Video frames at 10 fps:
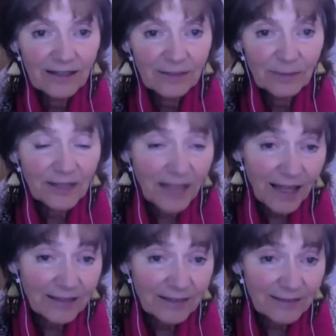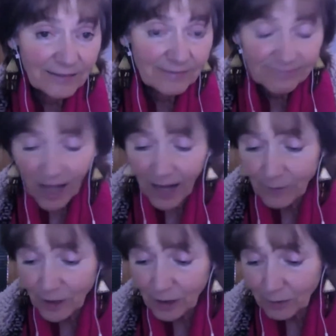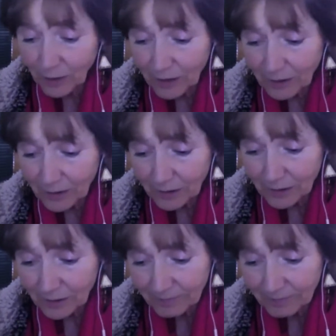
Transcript: But then I'm too blue.